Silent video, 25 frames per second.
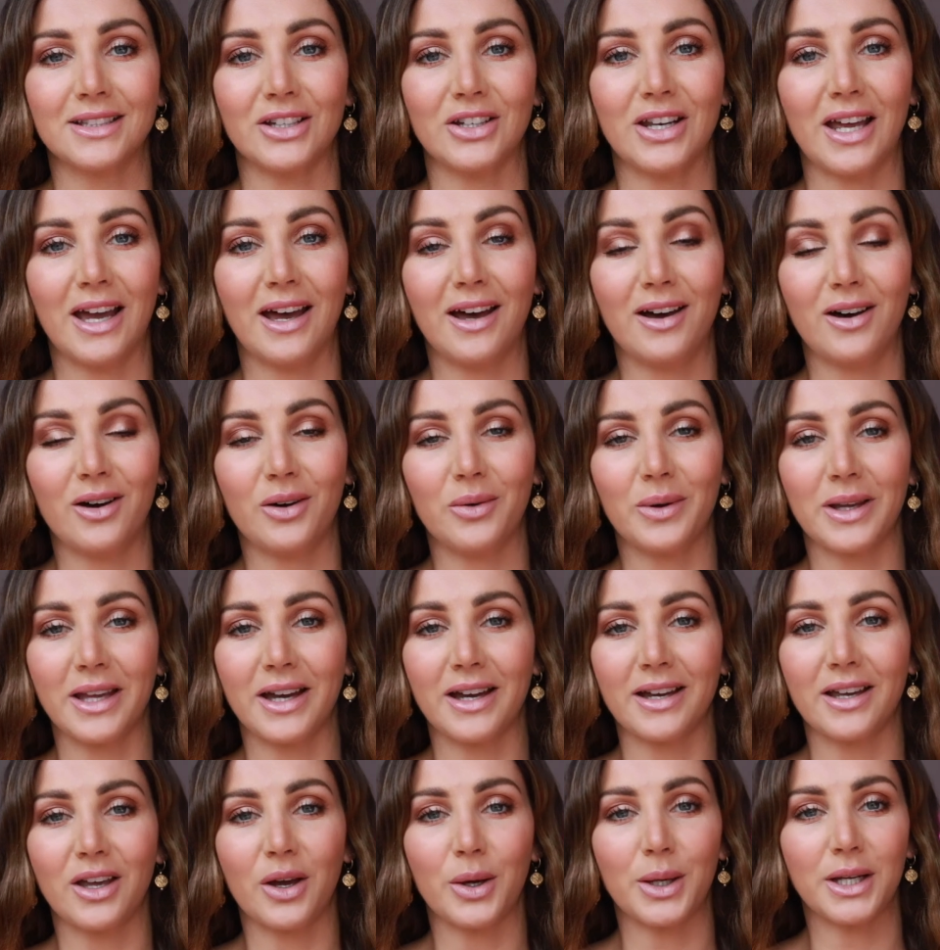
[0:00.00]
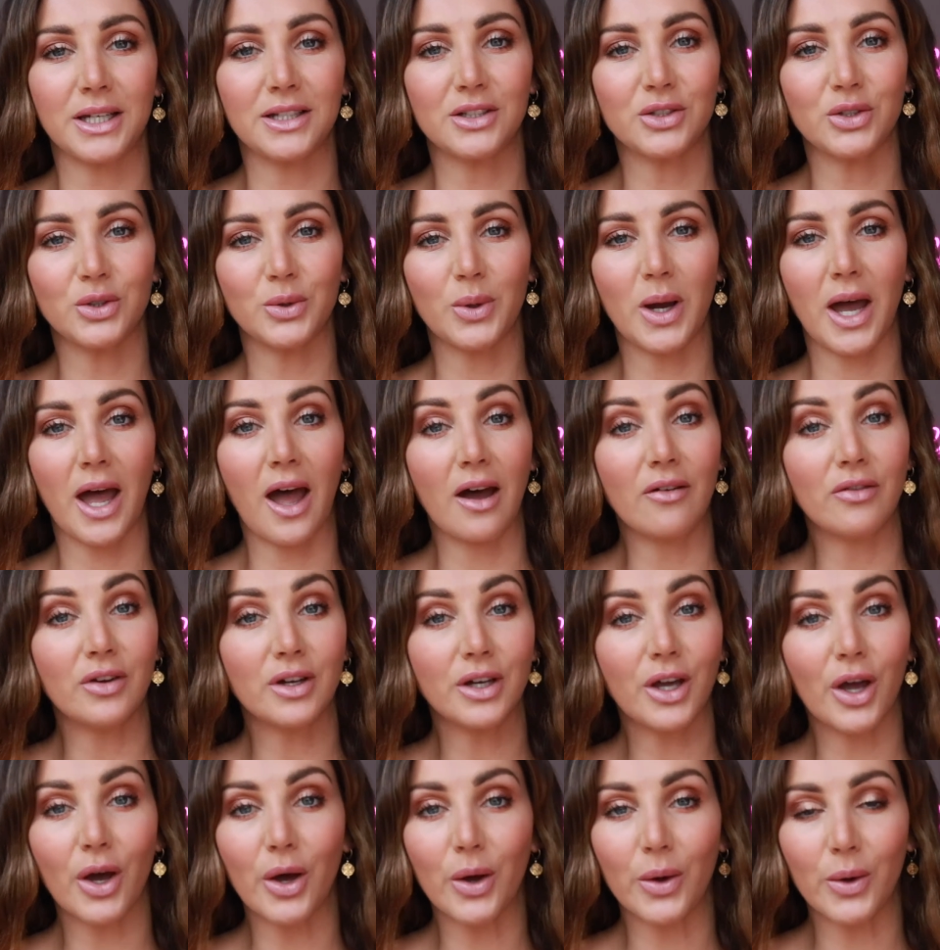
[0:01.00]
now we are going to have a
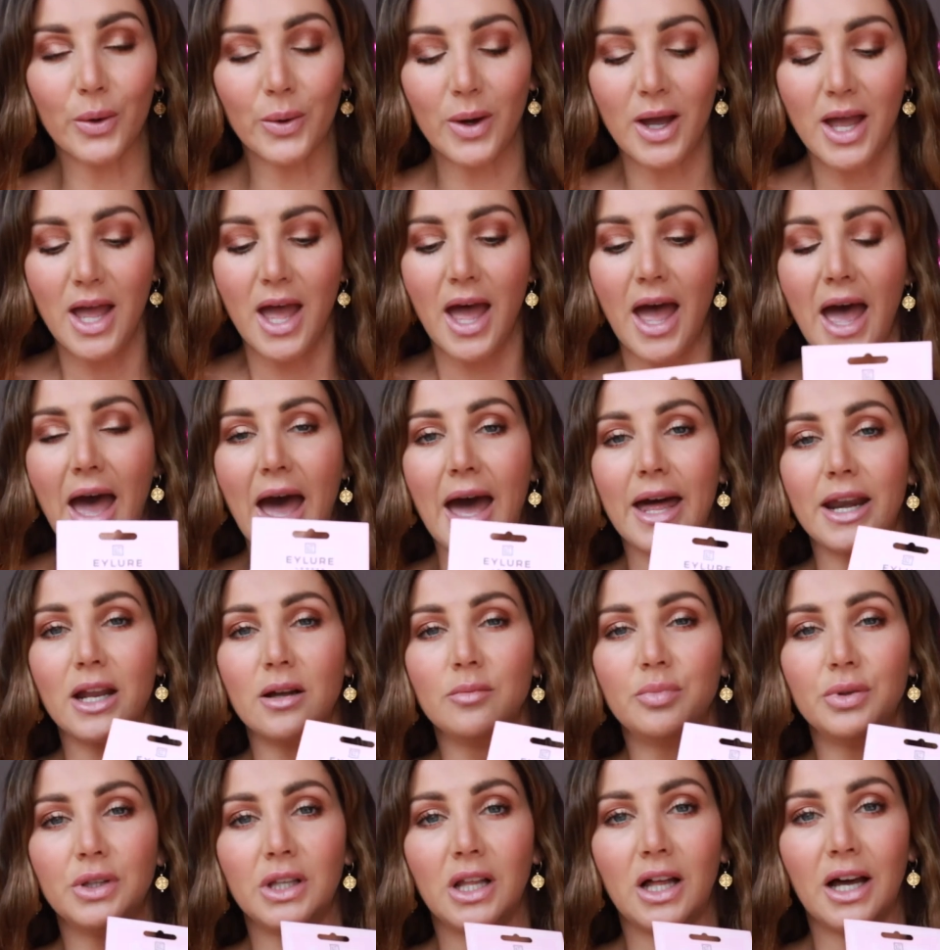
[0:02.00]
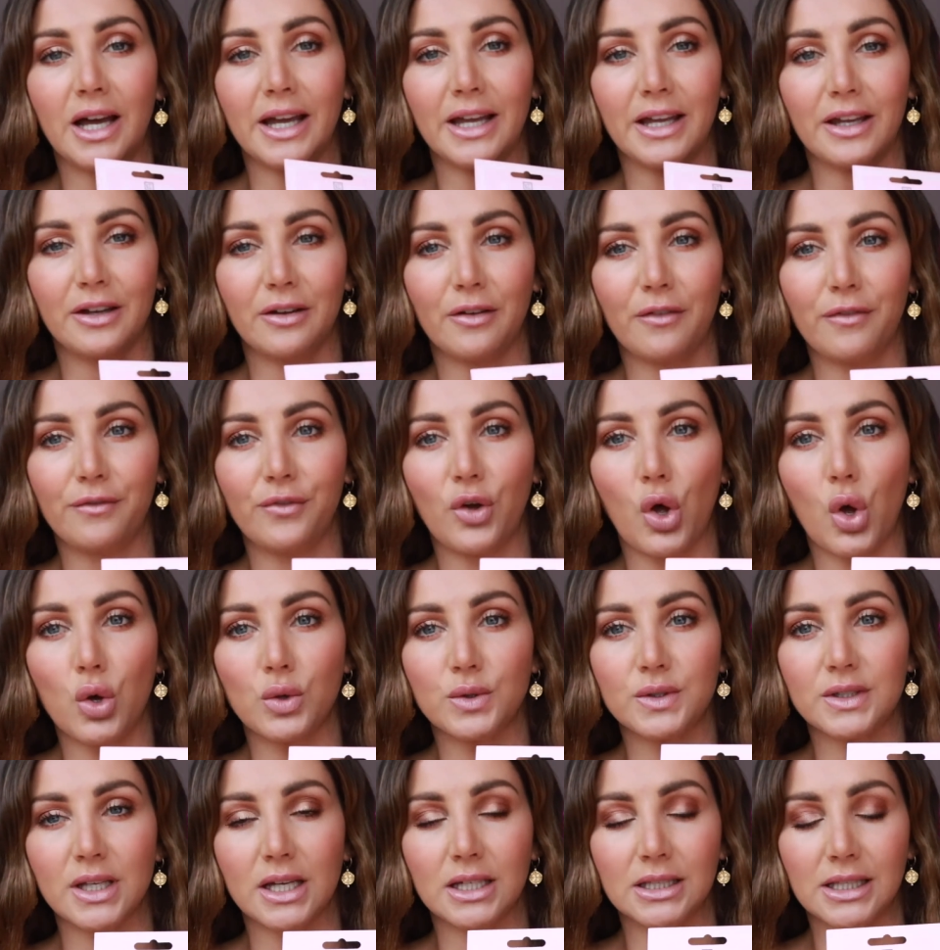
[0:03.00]
go at applying
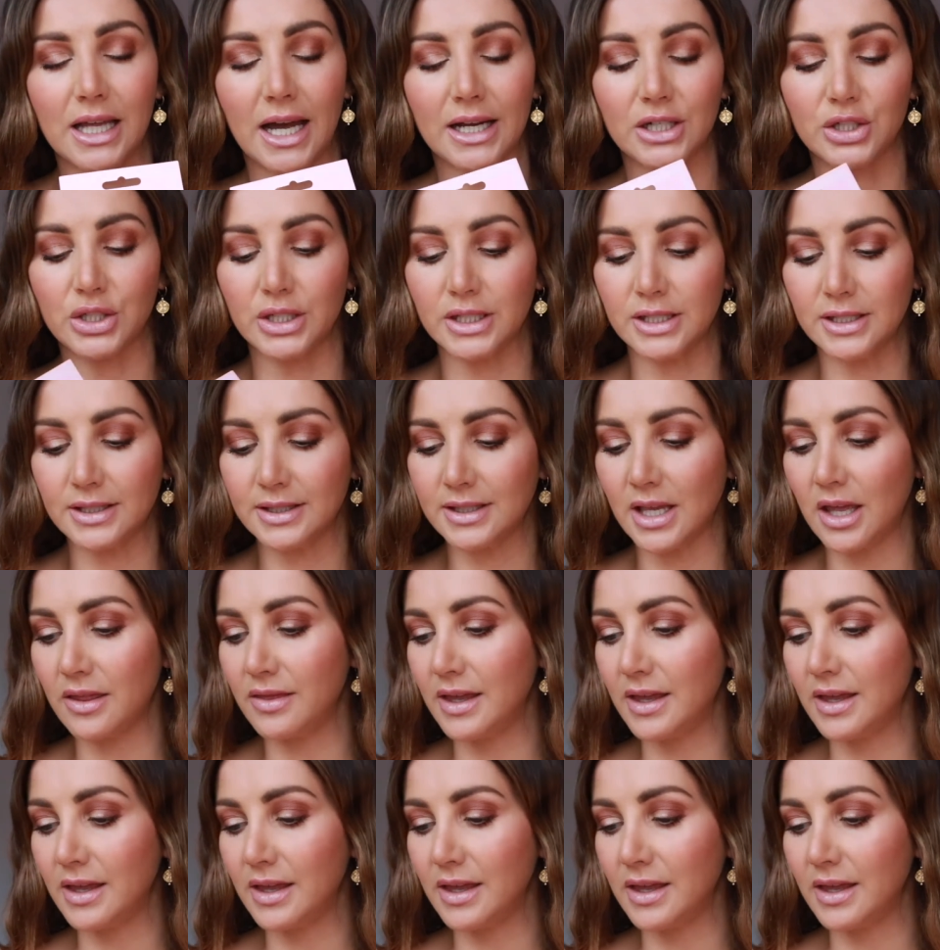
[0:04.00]
false lashes.